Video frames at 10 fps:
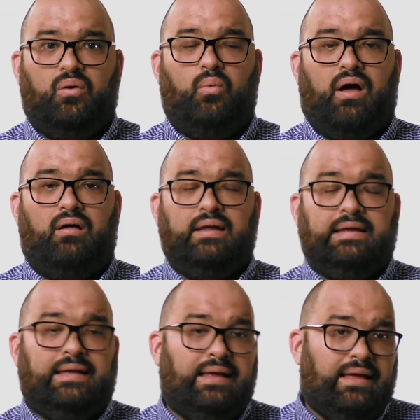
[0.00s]
Well,
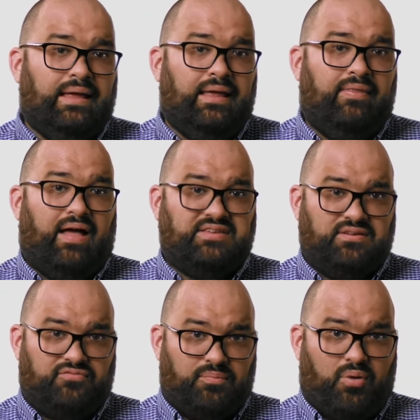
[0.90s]
that's
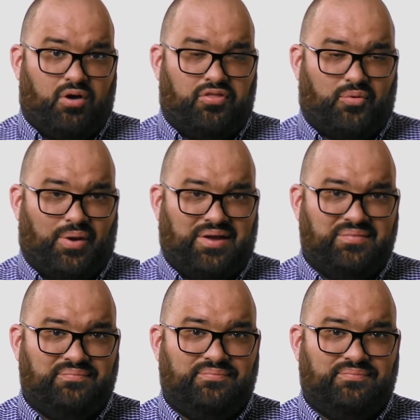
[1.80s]
it for part 3.